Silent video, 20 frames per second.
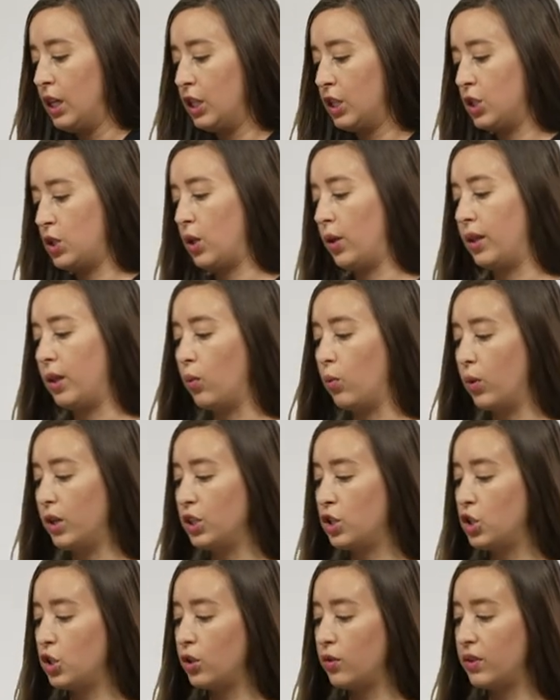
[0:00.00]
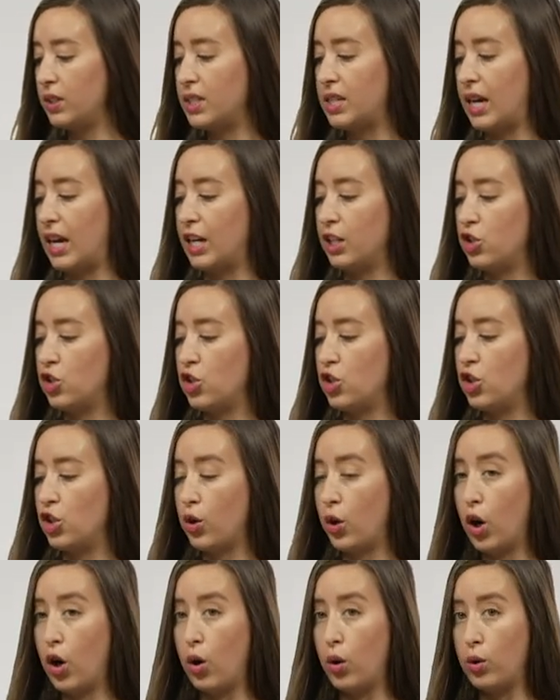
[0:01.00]
So then once you've attached
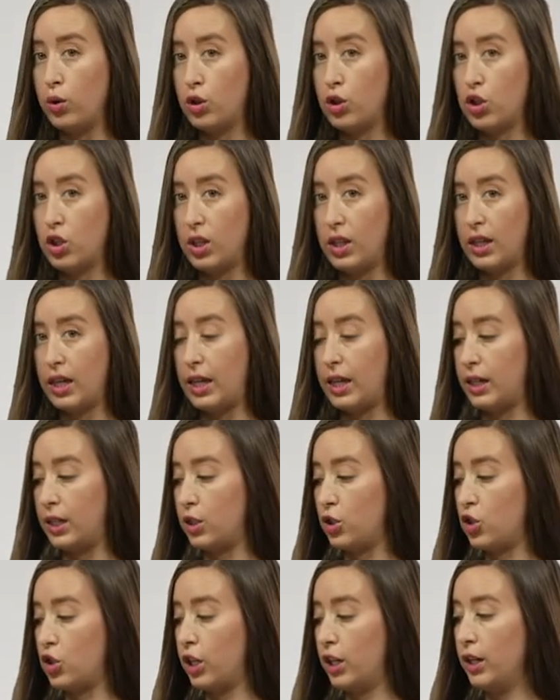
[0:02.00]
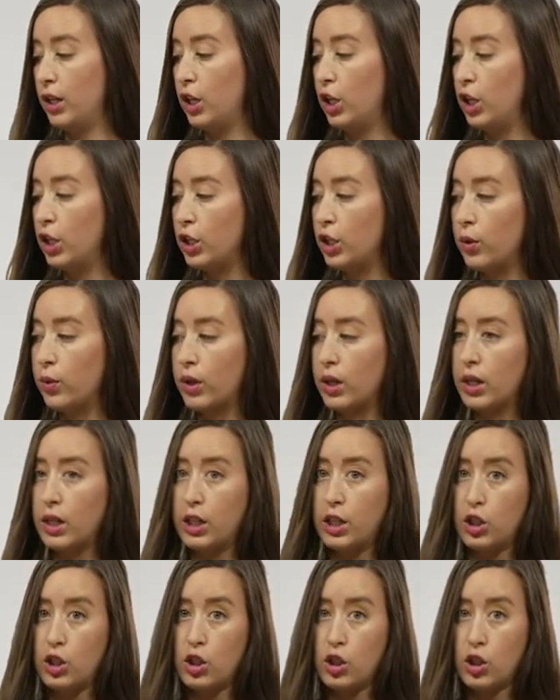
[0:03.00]
your hose to the canister, you are
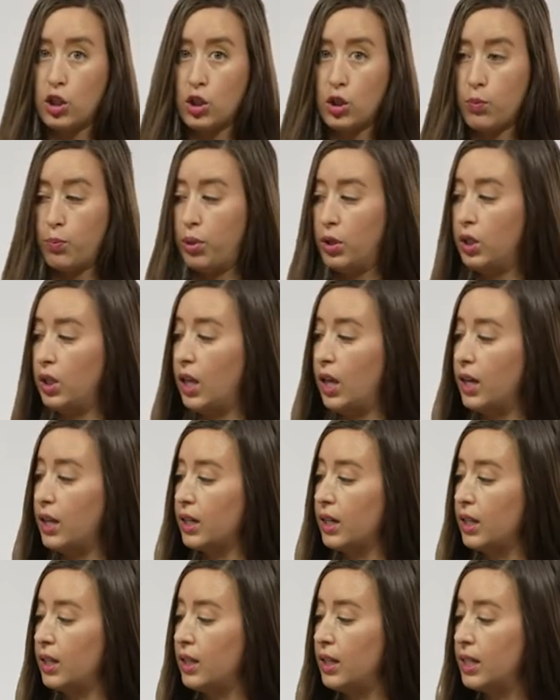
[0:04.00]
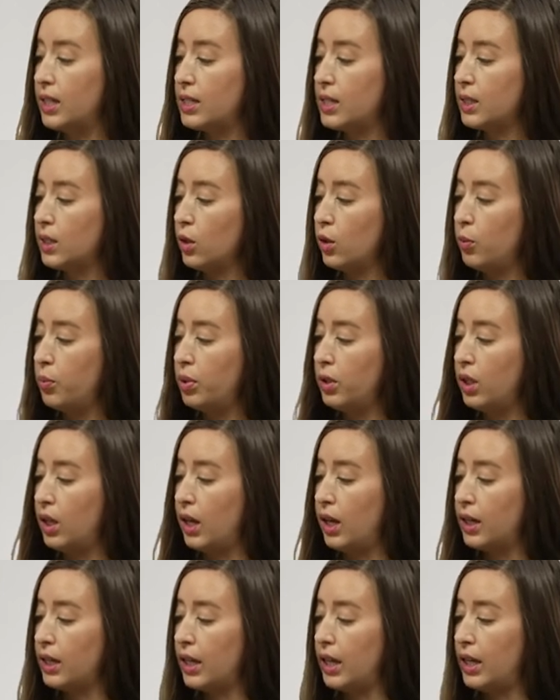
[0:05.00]
gonna plug this little
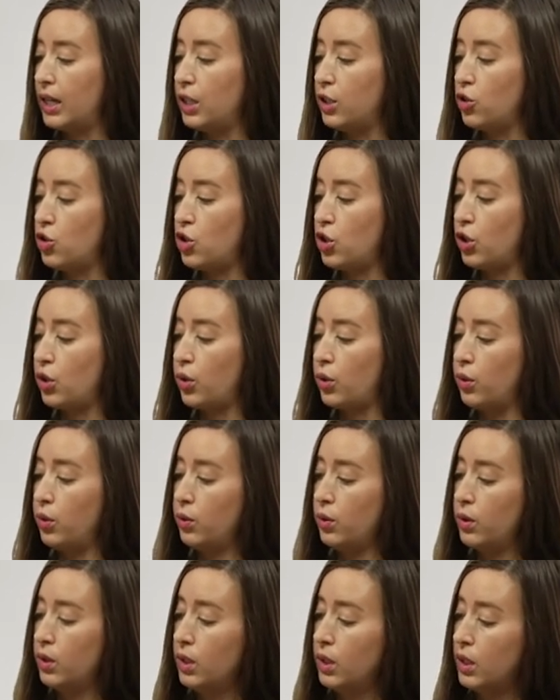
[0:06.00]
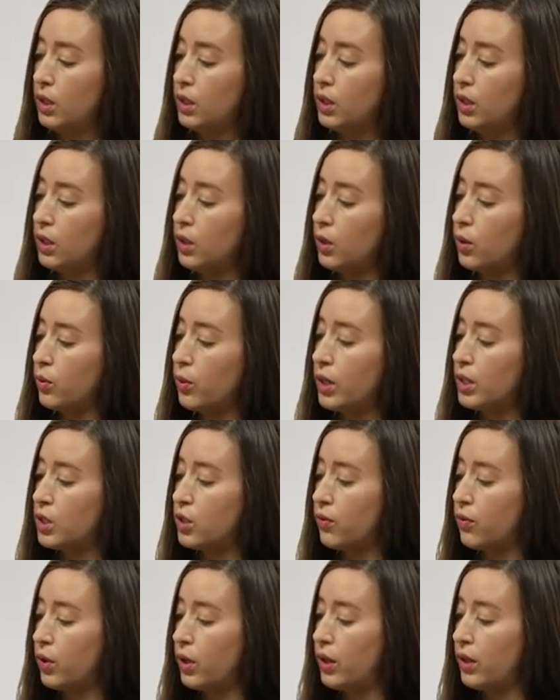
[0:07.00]
plug into the little
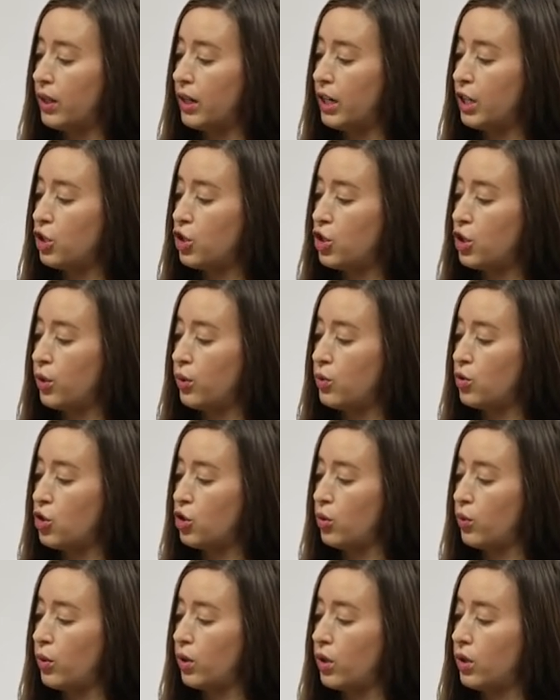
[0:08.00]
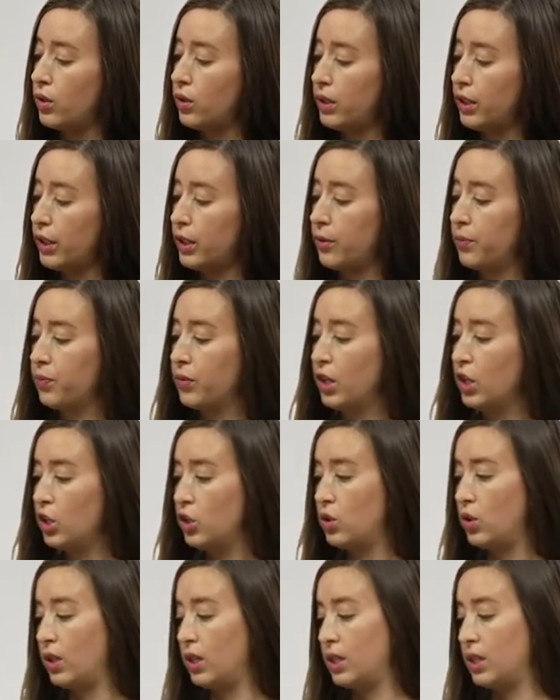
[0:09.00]
reservoir that I showed you earlier. So